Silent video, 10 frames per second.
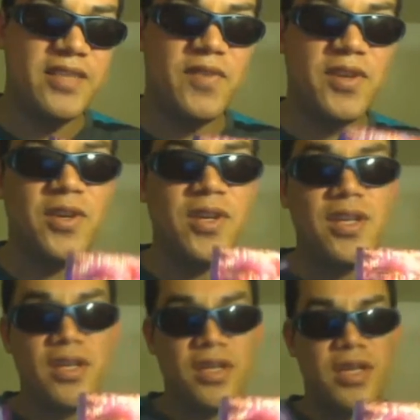Sphere.
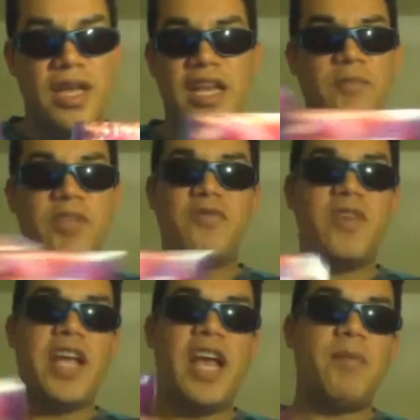And I'm just
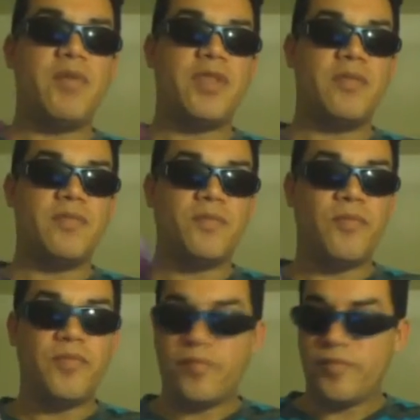very happy with them.
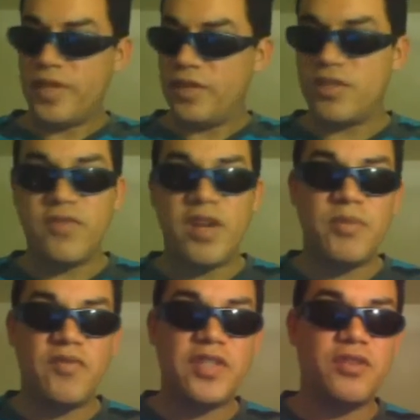It looks very
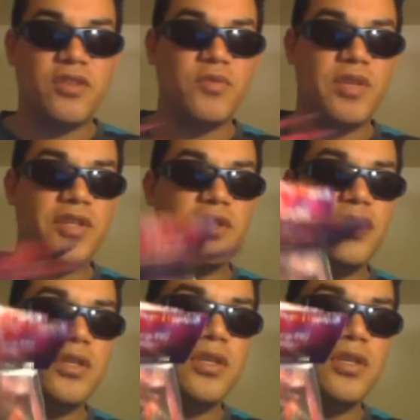professional. Looks really good.